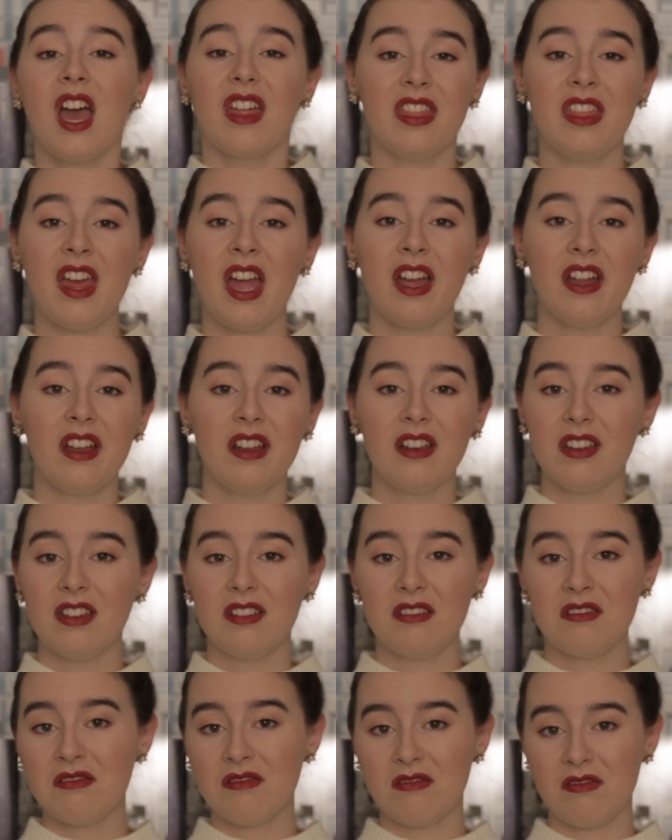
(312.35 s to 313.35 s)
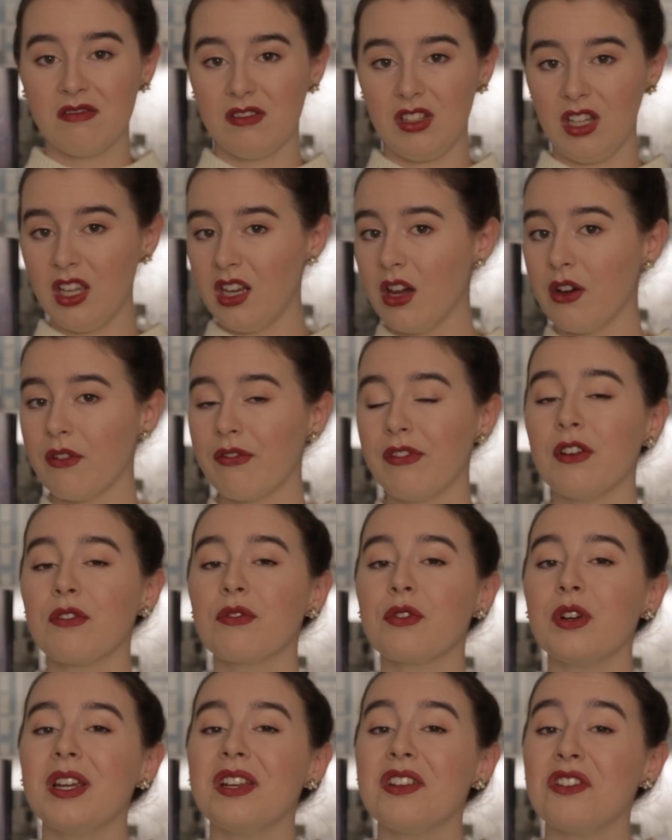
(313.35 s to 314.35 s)
then, you know, feel
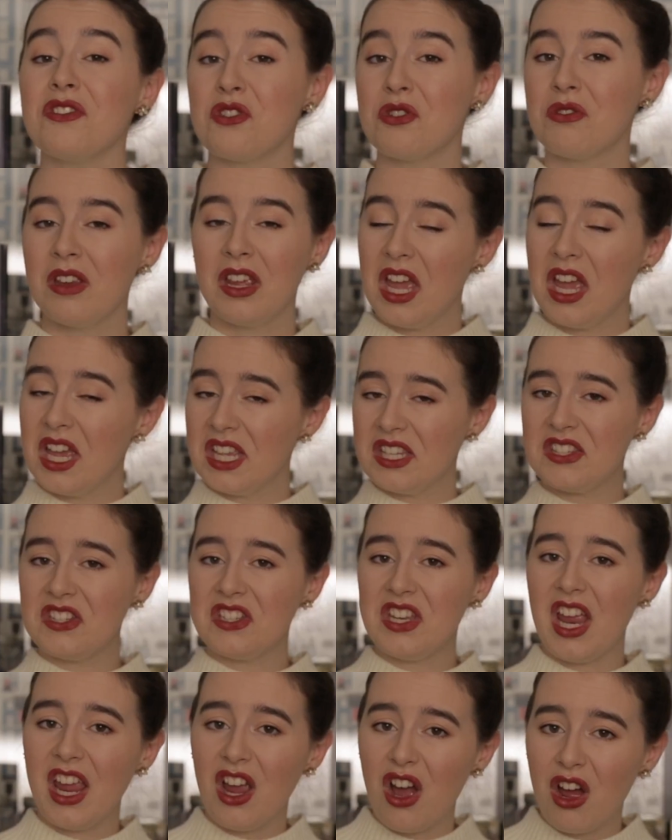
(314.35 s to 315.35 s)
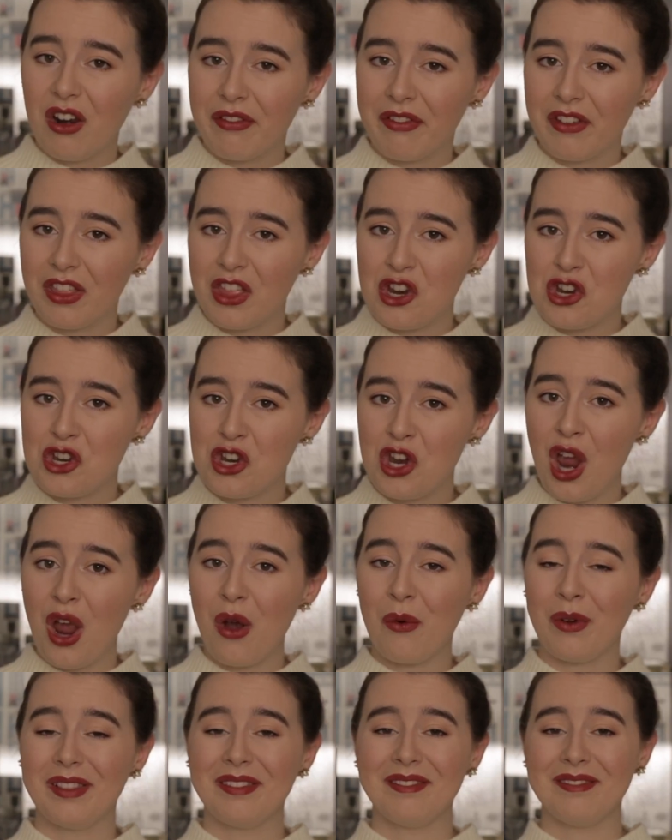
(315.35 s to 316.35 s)
free to stay on for the
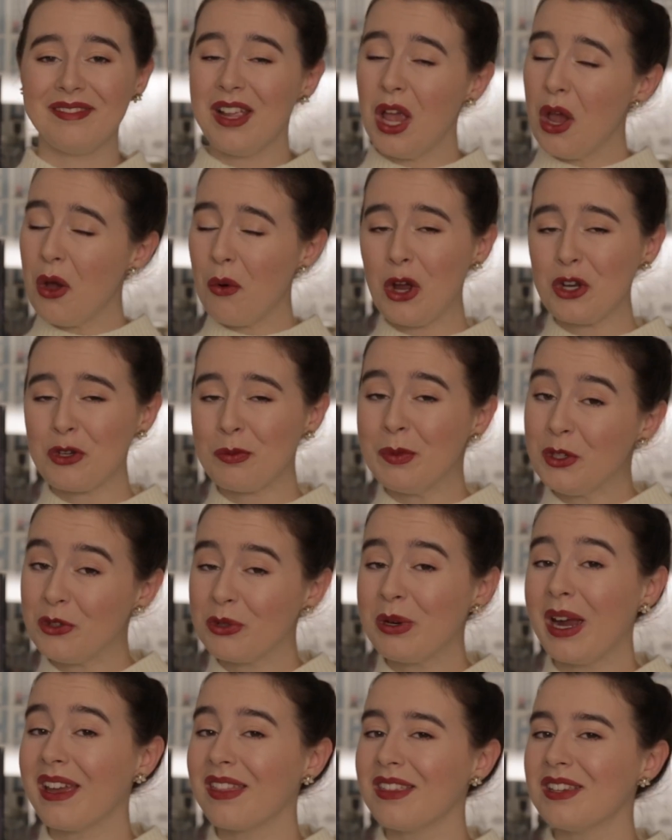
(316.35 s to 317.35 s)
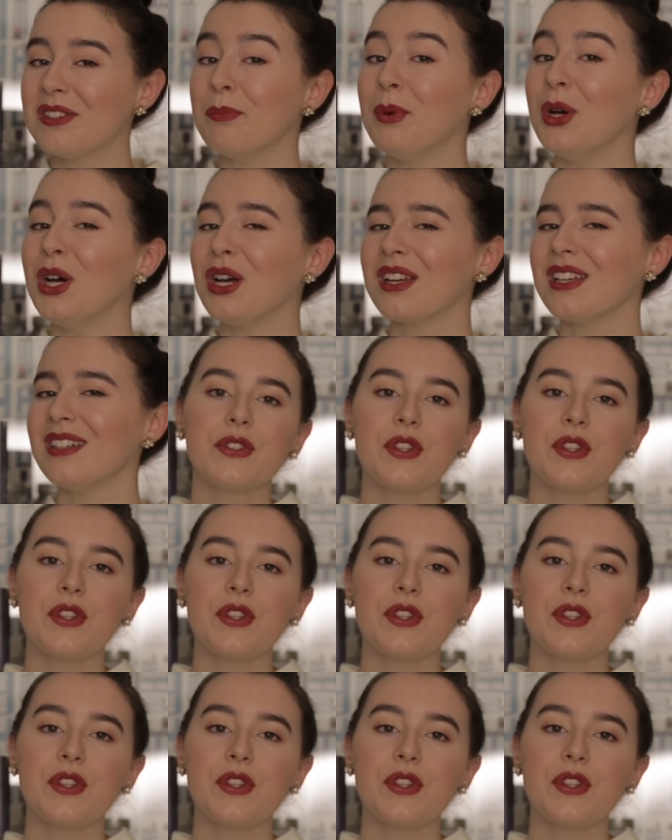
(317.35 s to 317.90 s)
show and watch me drag this book.